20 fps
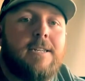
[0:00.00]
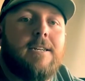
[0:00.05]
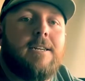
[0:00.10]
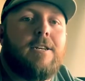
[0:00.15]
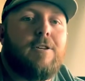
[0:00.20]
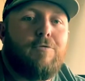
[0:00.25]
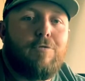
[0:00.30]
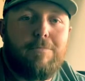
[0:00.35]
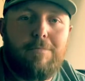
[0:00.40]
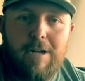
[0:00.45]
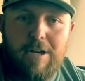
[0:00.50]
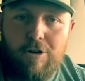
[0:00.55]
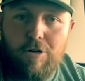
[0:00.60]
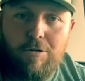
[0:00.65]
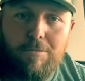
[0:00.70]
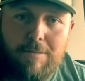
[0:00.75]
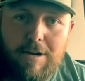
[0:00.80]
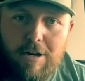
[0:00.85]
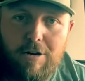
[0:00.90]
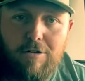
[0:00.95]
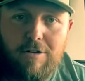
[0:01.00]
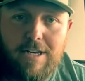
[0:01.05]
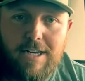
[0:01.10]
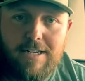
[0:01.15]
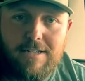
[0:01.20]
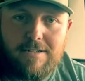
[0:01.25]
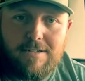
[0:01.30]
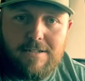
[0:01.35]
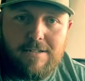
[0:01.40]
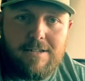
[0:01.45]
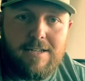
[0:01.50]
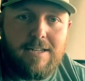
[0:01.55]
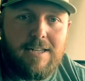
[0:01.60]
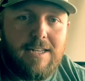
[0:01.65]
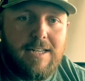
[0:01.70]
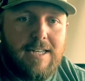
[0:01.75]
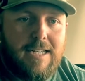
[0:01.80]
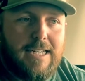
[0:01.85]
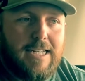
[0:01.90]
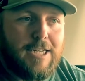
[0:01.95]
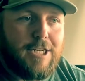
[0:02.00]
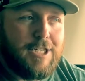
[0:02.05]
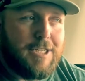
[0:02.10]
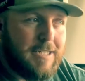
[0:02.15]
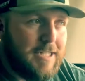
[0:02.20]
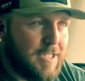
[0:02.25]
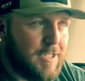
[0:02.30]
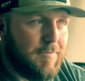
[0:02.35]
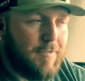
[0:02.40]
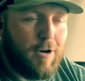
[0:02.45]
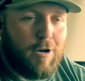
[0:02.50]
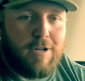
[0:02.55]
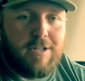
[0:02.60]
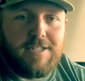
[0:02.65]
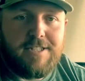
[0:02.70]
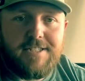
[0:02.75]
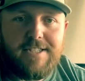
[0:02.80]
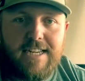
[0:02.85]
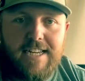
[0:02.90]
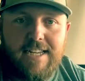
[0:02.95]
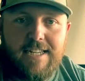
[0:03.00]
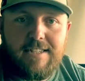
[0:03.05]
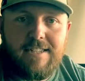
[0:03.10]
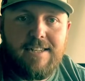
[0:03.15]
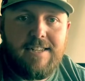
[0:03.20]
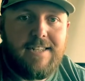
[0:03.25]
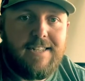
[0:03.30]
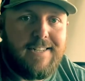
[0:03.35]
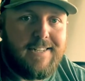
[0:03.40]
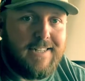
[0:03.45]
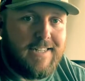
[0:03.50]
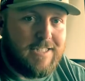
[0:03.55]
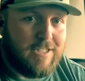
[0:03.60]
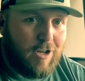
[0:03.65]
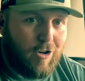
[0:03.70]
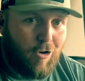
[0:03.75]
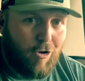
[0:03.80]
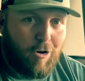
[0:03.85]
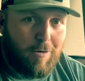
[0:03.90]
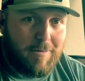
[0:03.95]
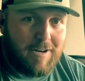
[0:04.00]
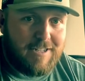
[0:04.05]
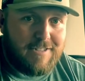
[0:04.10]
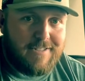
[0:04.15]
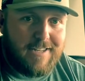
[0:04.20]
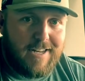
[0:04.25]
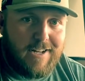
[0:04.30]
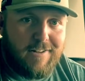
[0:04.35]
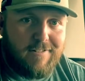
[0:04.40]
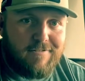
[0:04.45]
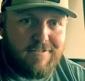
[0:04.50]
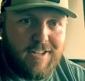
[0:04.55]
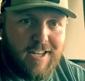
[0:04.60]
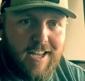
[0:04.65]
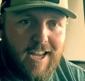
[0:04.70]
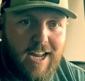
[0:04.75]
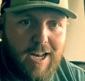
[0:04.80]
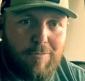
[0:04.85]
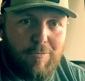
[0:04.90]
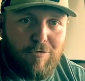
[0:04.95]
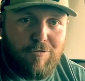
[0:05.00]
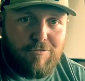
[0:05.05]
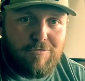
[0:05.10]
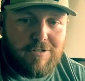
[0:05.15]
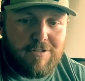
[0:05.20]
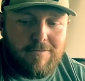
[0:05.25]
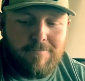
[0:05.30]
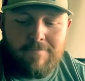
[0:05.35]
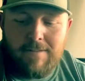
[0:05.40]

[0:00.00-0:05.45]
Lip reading: When metal on metal hits, it's a very distinct, it's alarming sound to animals.